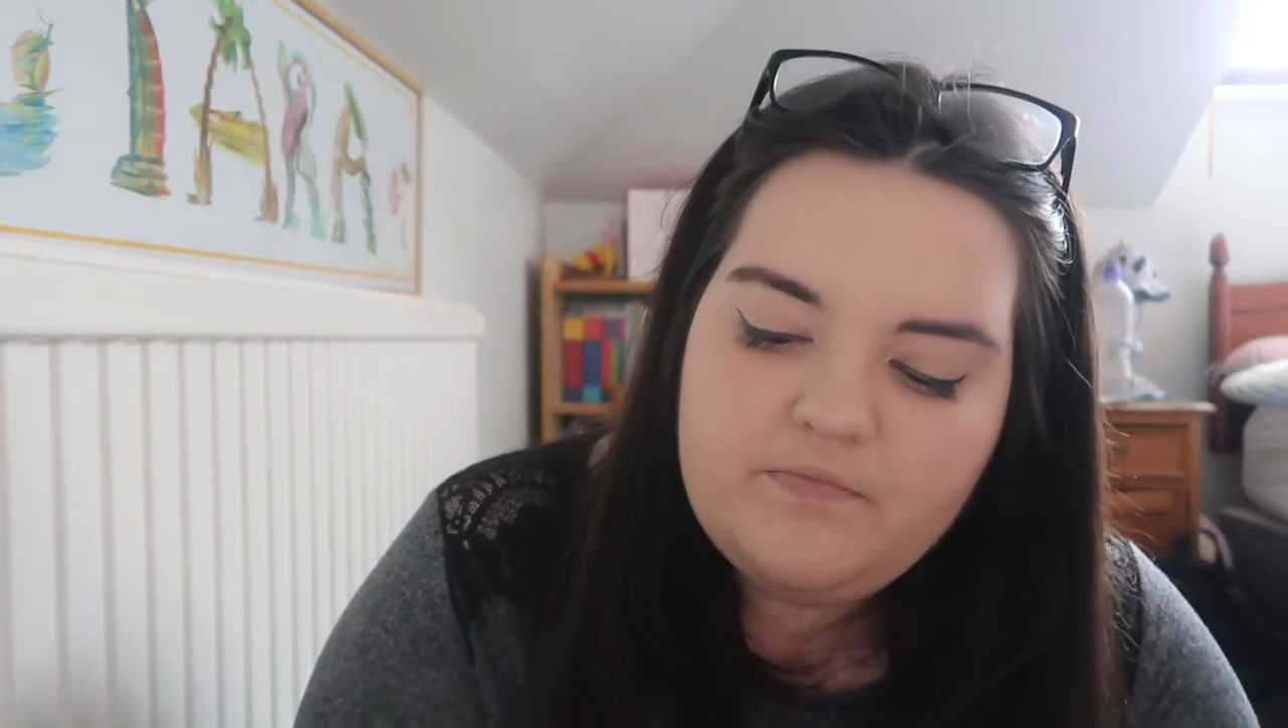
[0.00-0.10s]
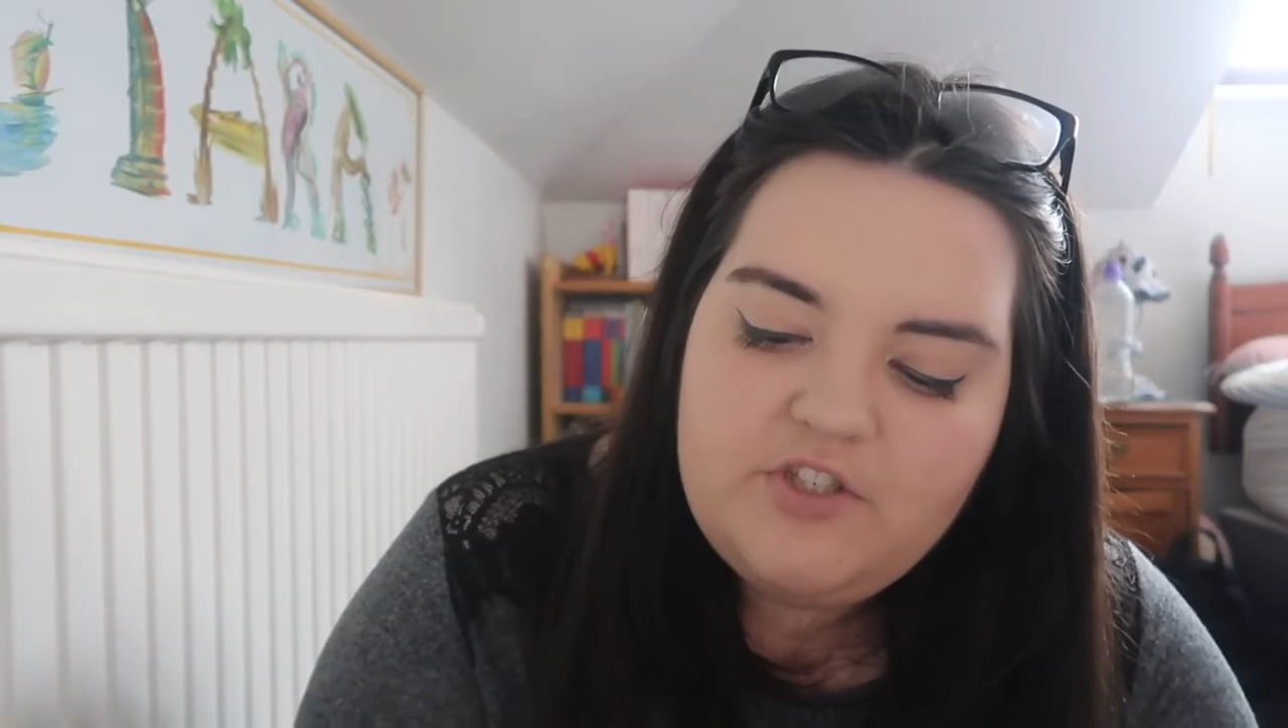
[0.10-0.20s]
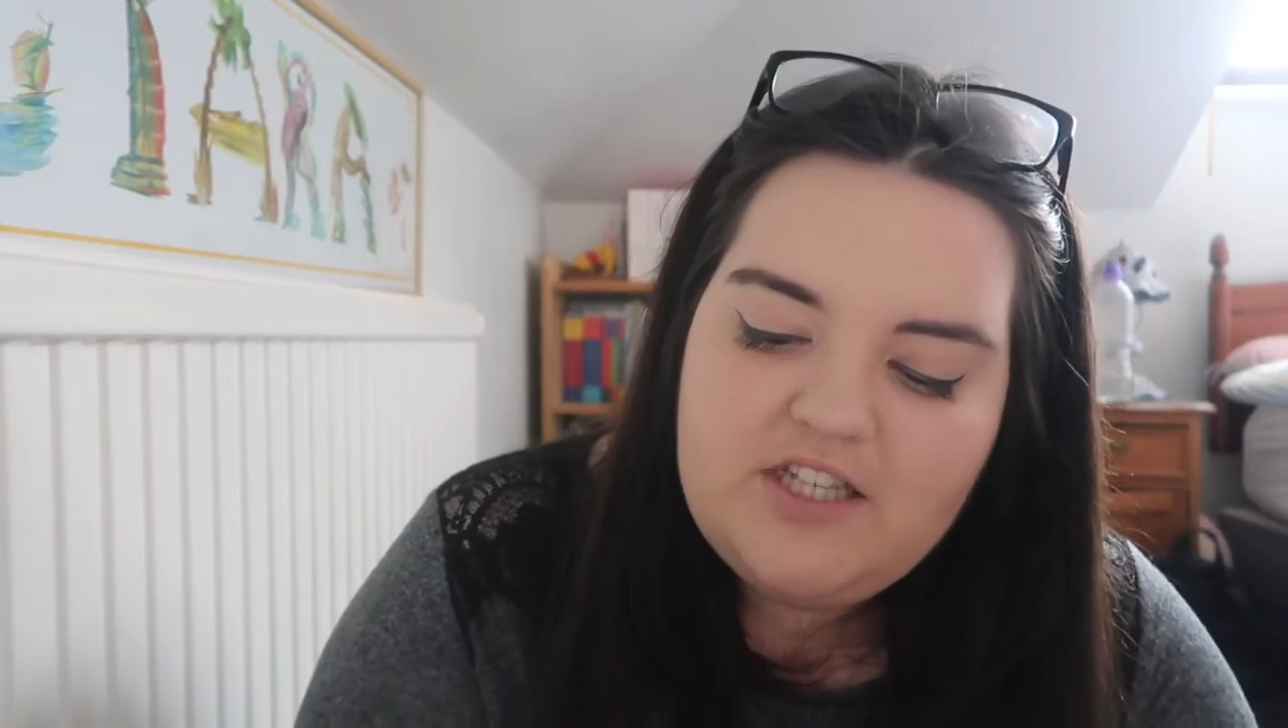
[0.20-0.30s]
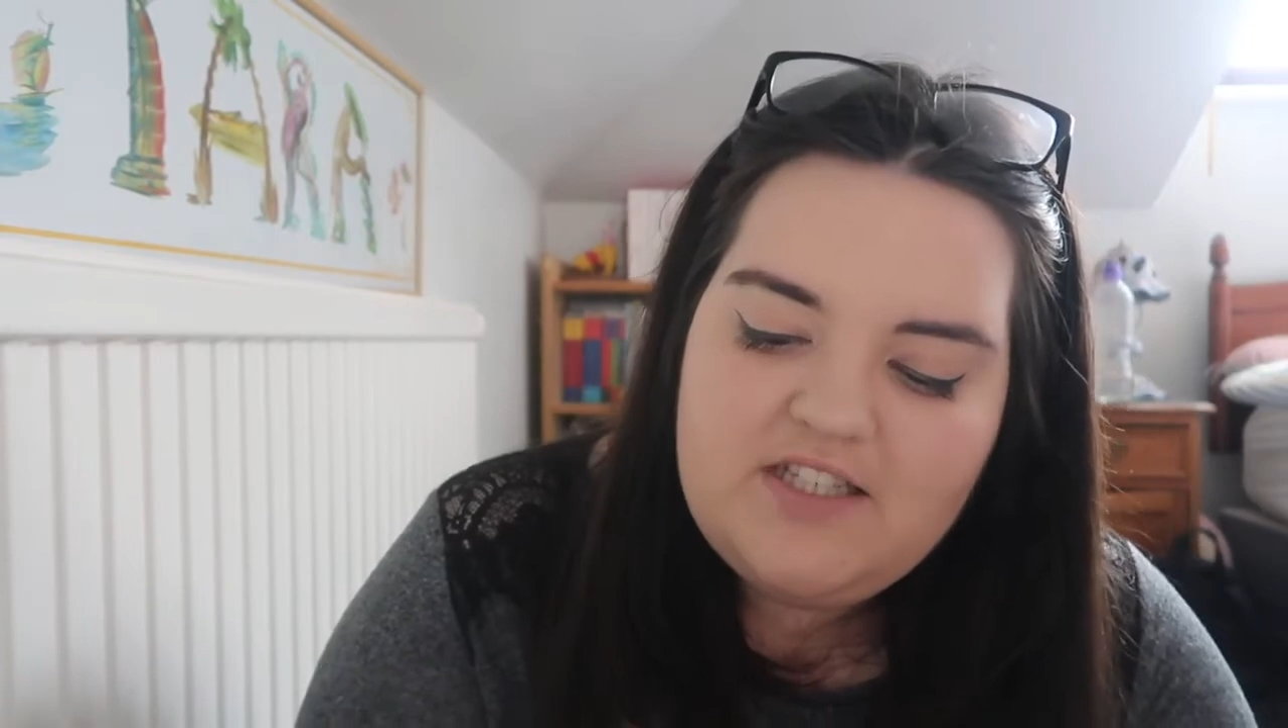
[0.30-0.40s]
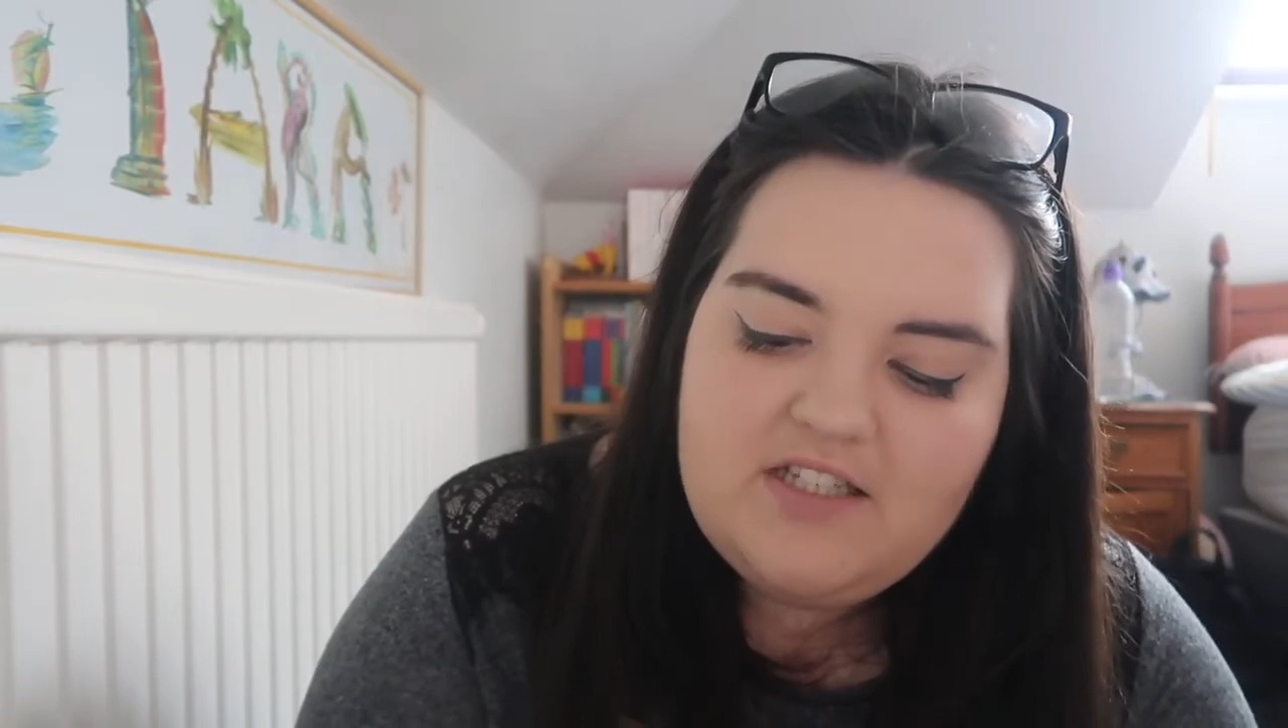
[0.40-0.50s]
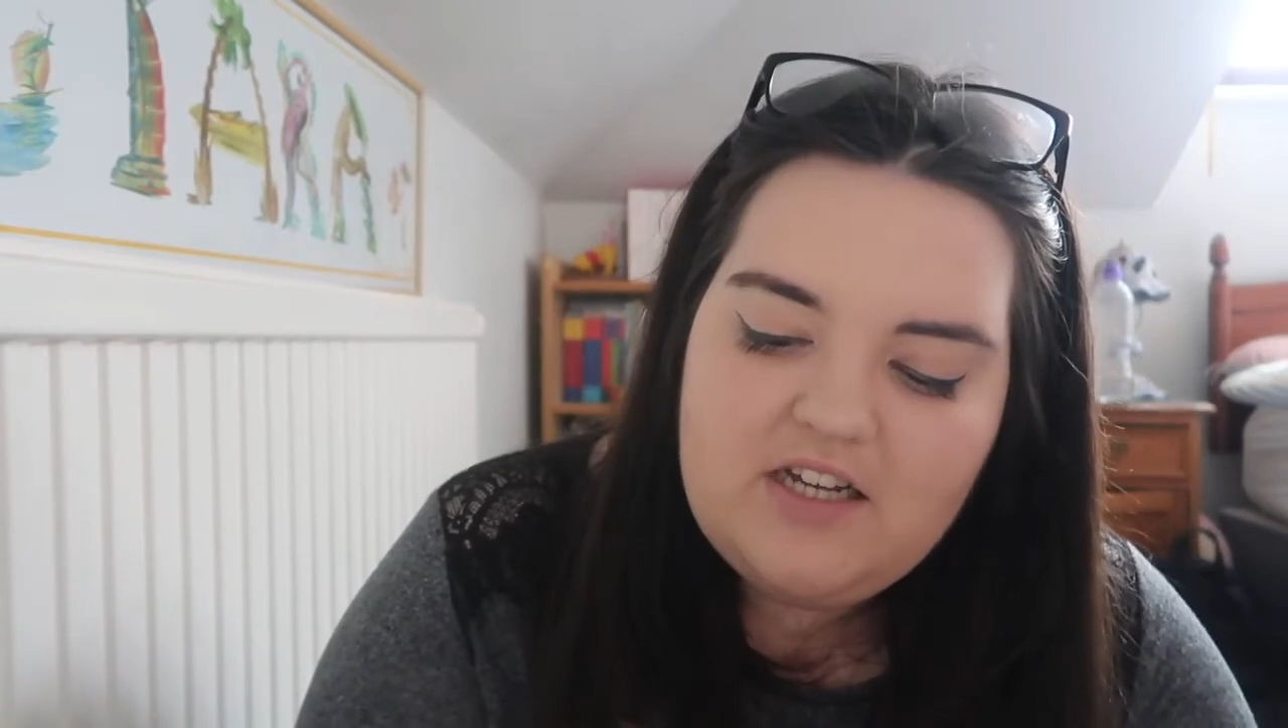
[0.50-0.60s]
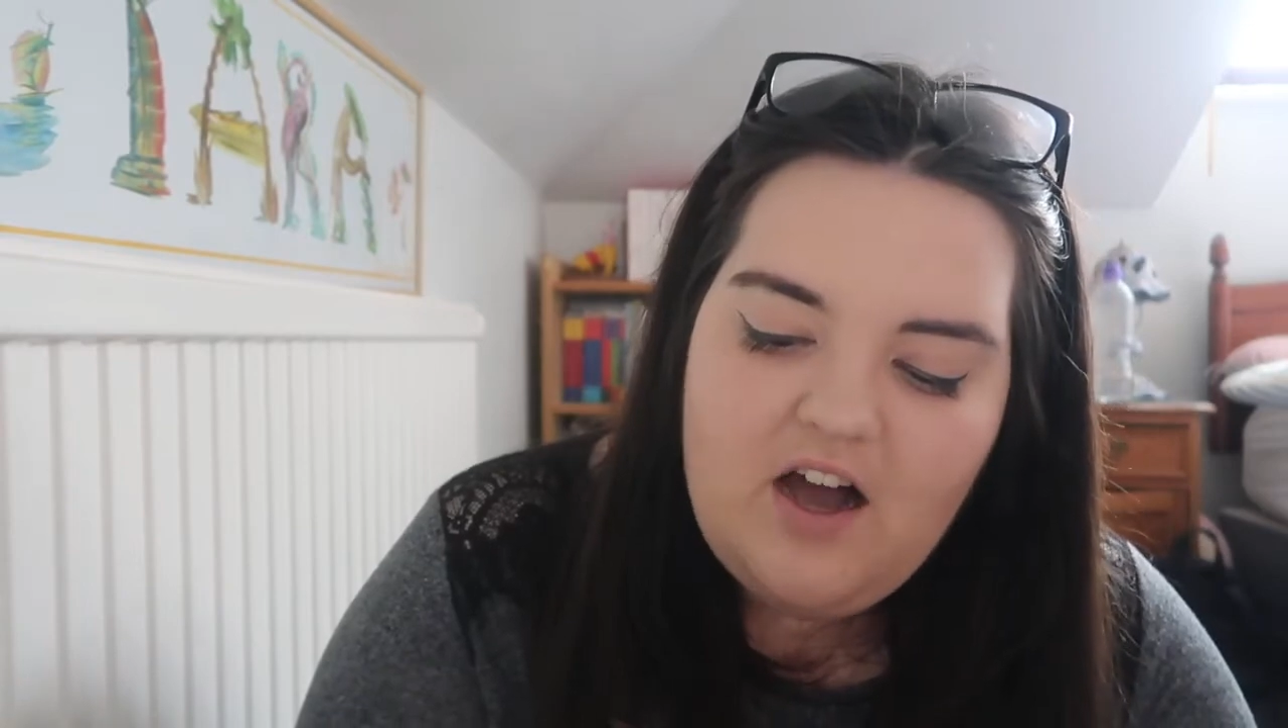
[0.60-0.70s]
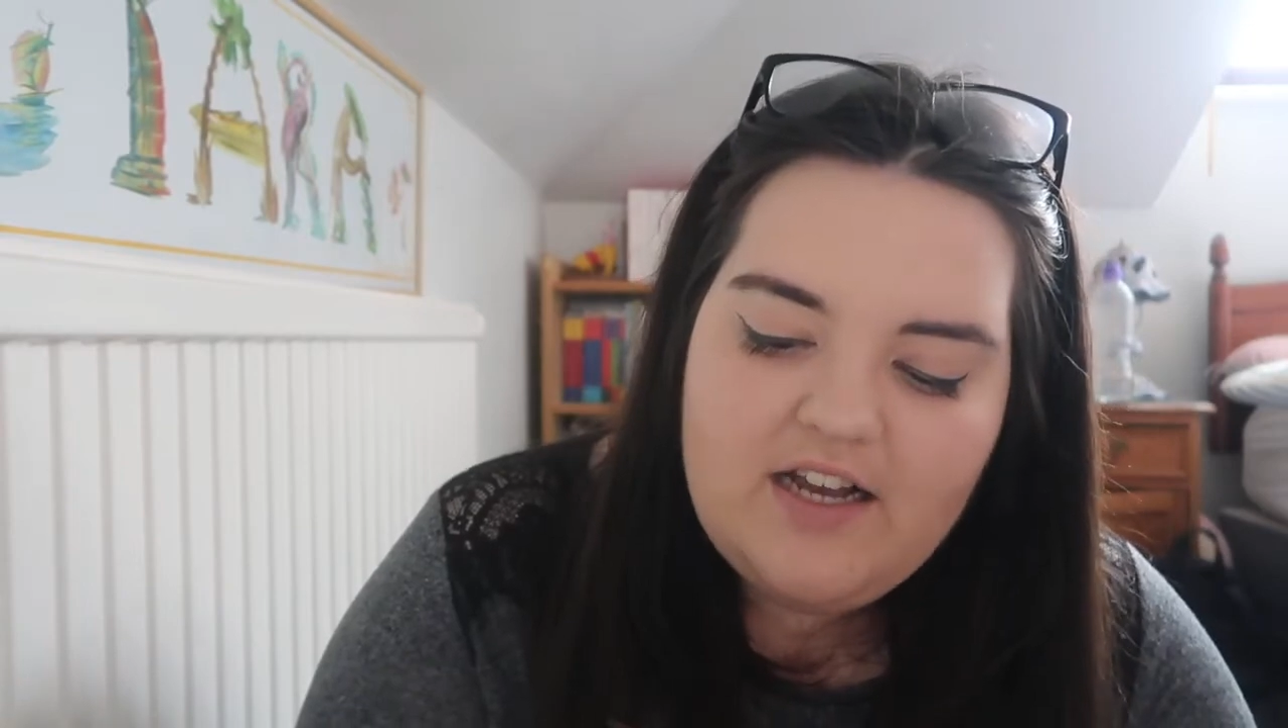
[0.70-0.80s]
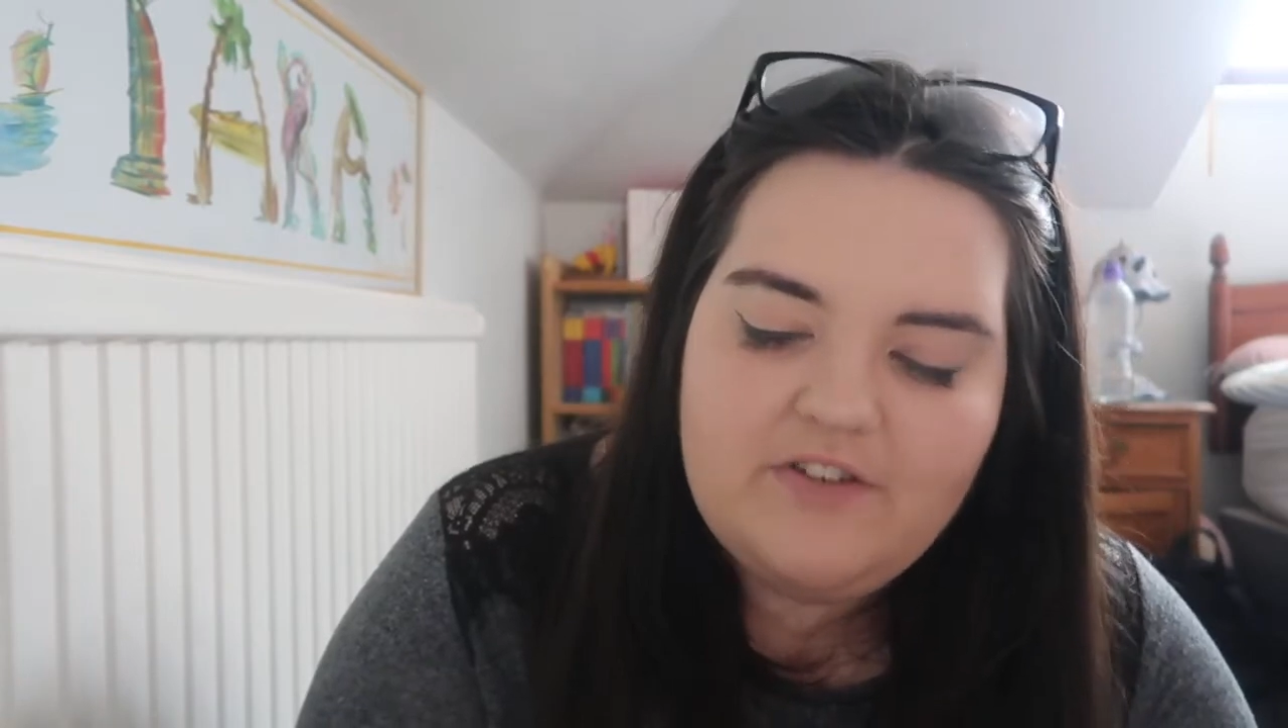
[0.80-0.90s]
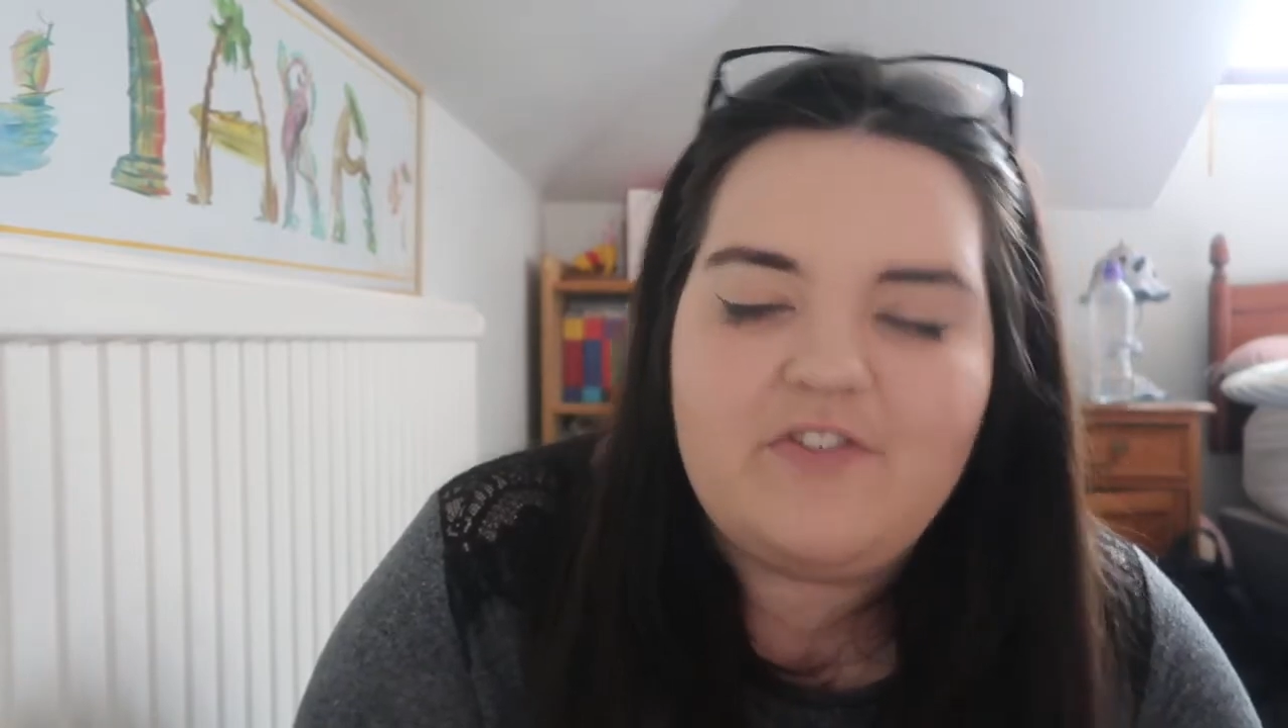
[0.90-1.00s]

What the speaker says: just to kind